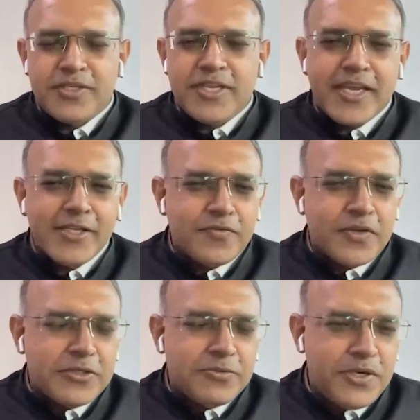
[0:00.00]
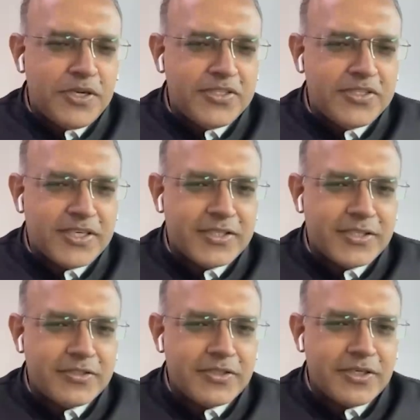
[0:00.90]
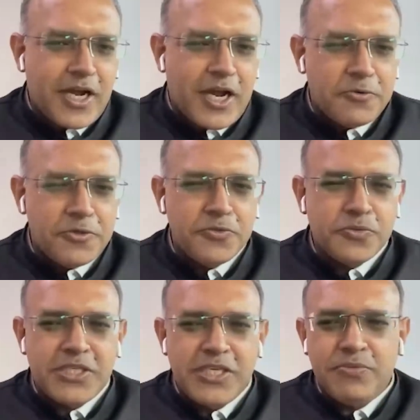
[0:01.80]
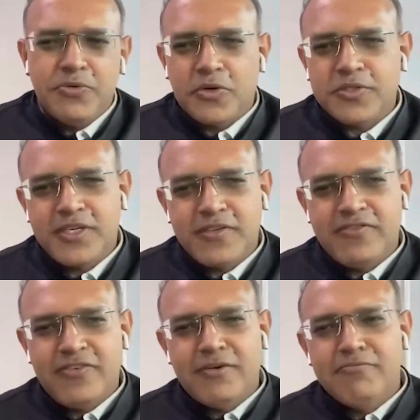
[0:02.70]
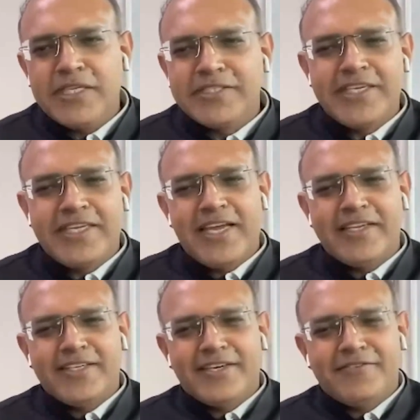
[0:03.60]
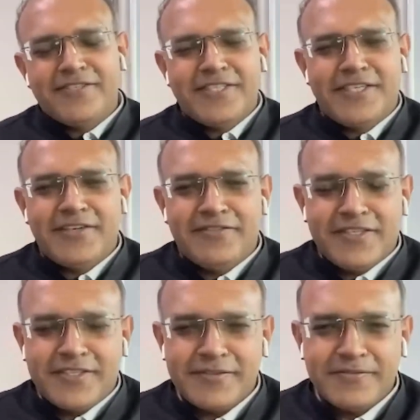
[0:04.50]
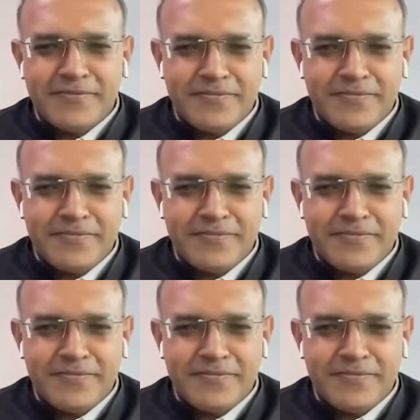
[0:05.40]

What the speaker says: the decades of experience, Ashish, how do you keep yourself mentally and physically fit?